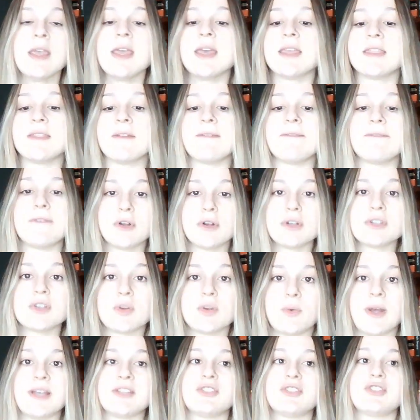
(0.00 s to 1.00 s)
The first
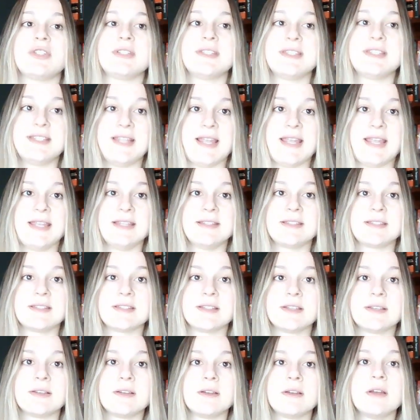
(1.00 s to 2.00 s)
question
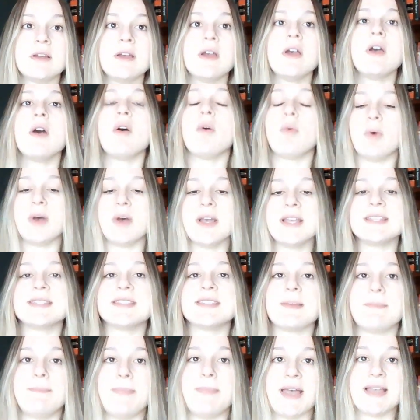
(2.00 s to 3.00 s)
states, what is
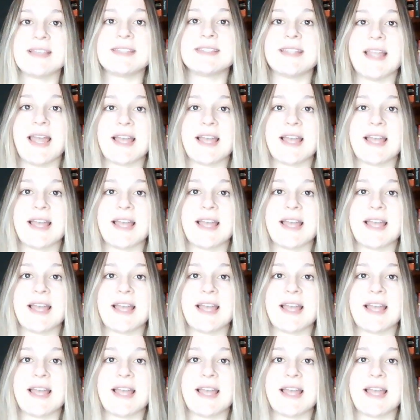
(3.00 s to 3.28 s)
the best